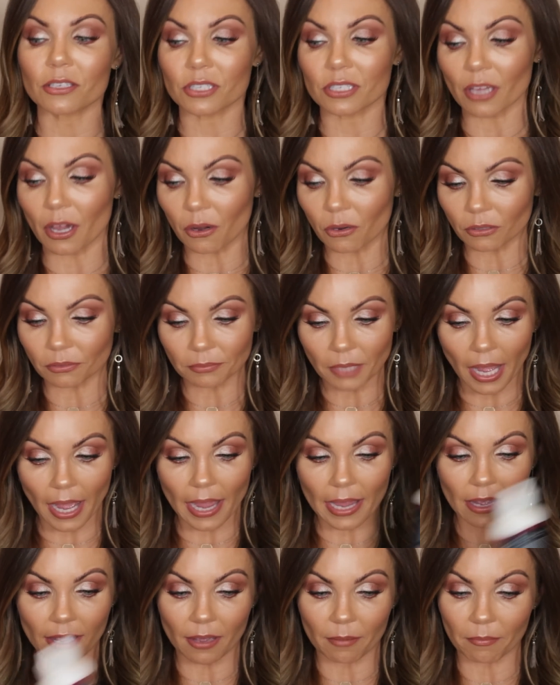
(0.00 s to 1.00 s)
So
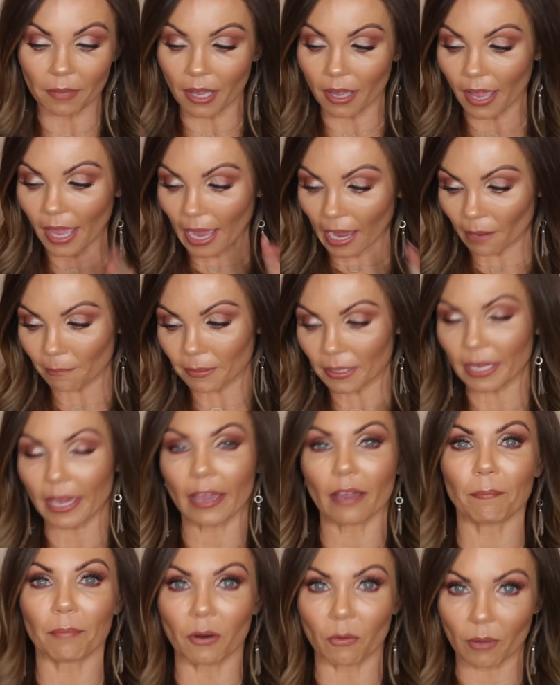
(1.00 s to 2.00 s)
I am a happy
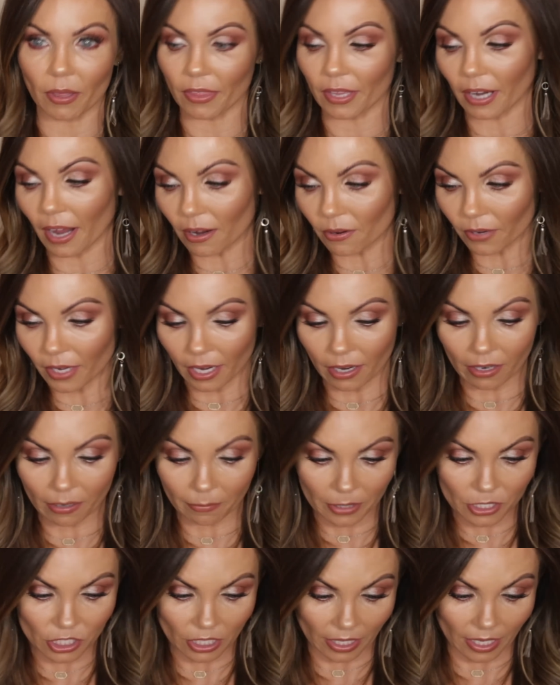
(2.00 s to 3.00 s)
camper with it. I don't care
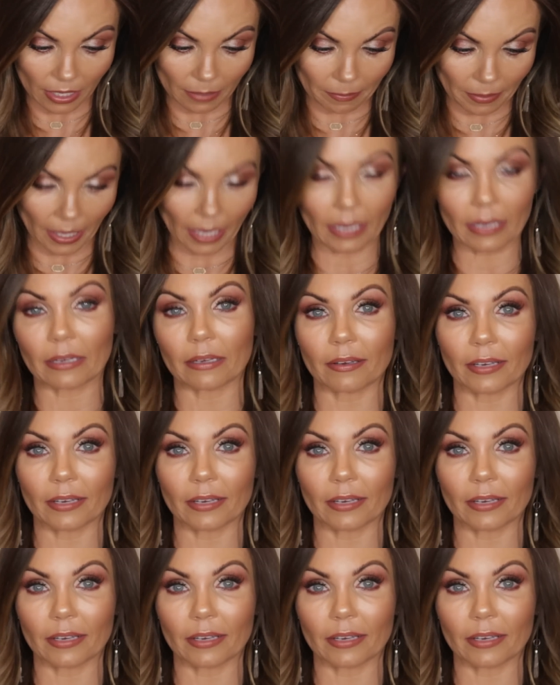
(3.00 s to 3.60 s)
how much I gotta pay,